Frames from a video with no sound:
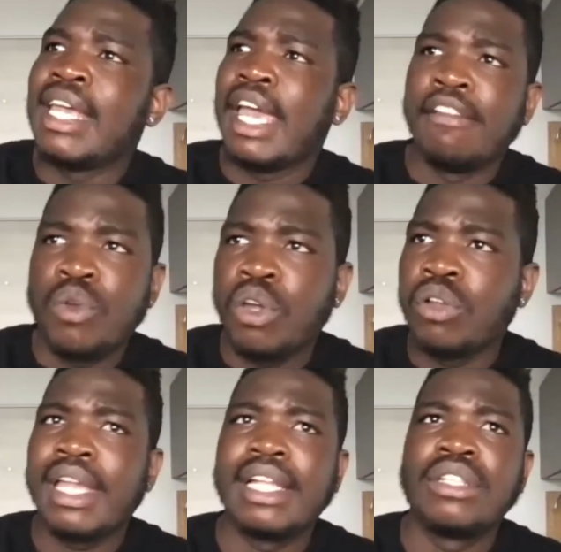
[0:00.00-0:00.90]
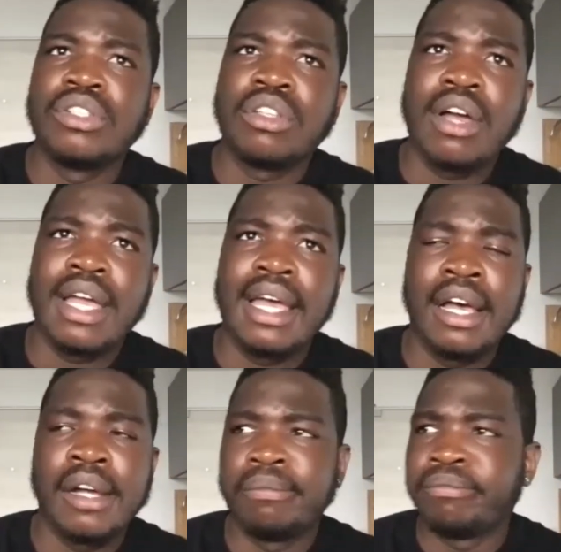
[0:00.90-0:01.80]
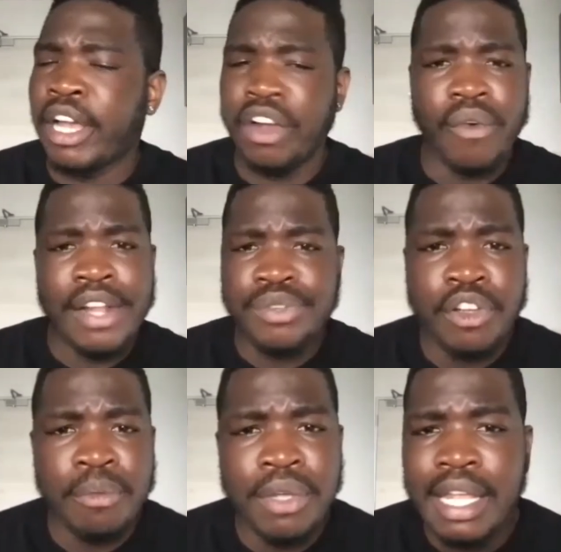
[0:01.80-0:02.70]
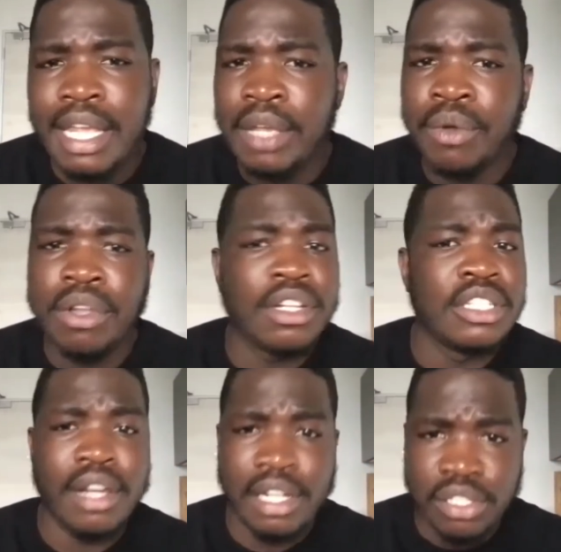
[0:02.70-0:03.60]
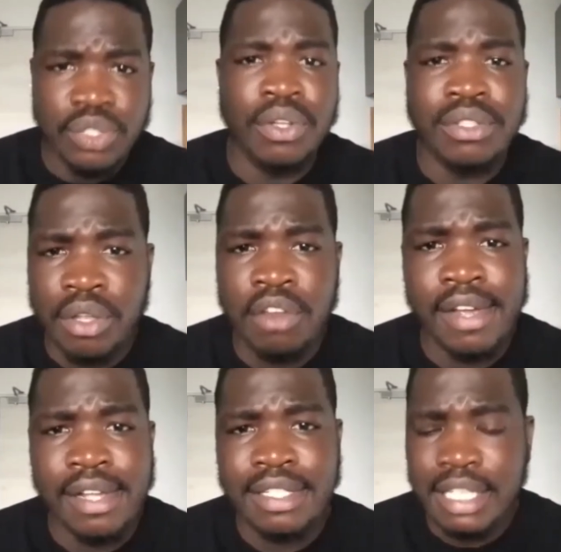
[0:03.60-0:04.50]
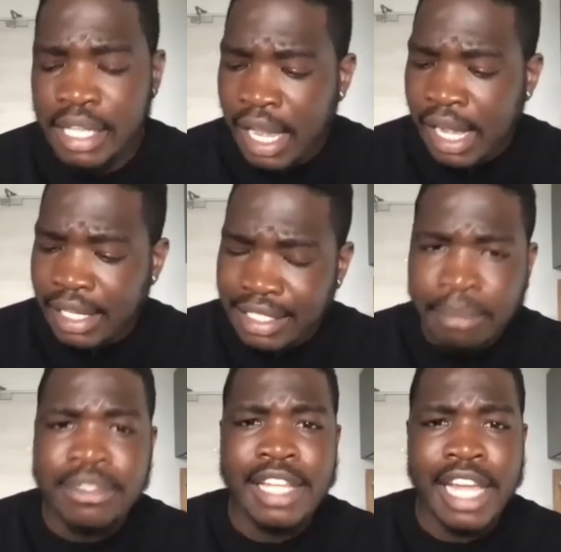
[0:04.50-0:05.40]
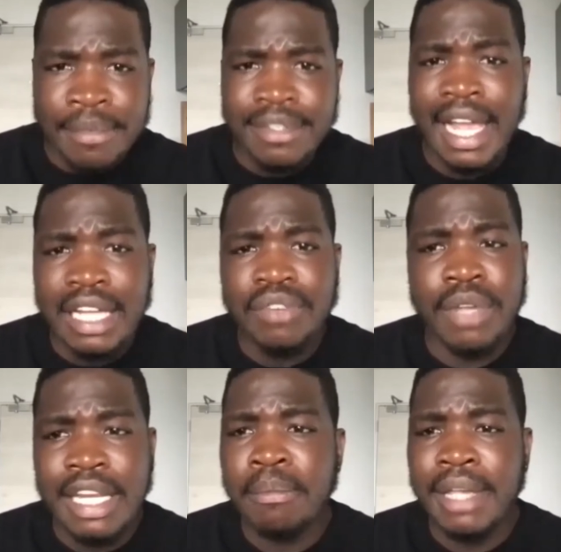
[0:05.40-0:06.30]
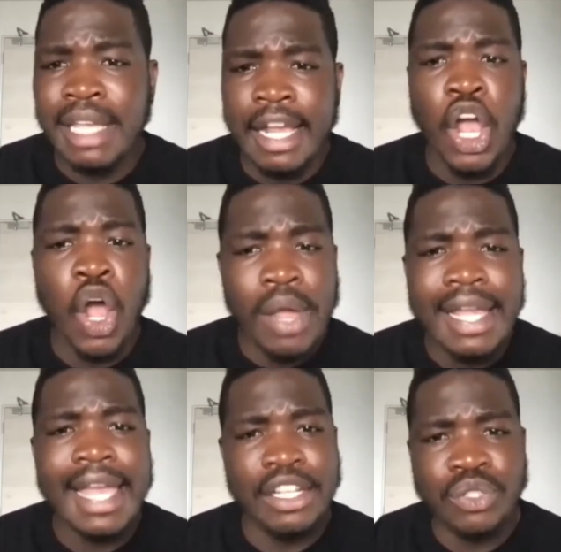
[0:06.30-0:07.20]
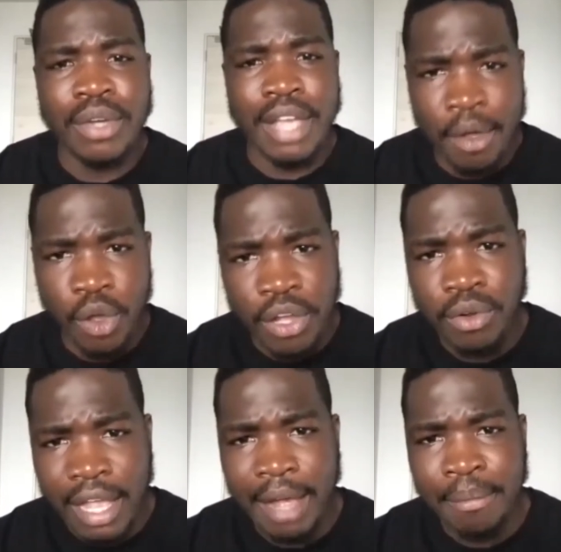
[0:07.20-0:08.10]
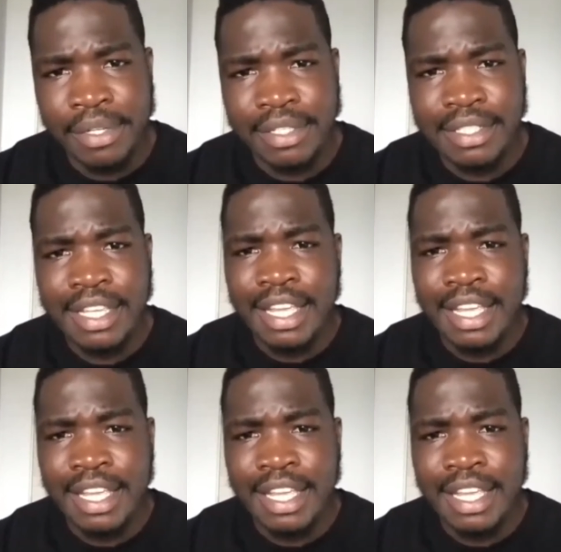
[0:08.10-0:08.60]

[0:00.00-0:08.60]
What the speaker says: if you're looking to target a graduate community, or you're looking to target students at university, sometimes that could really mean going on campus,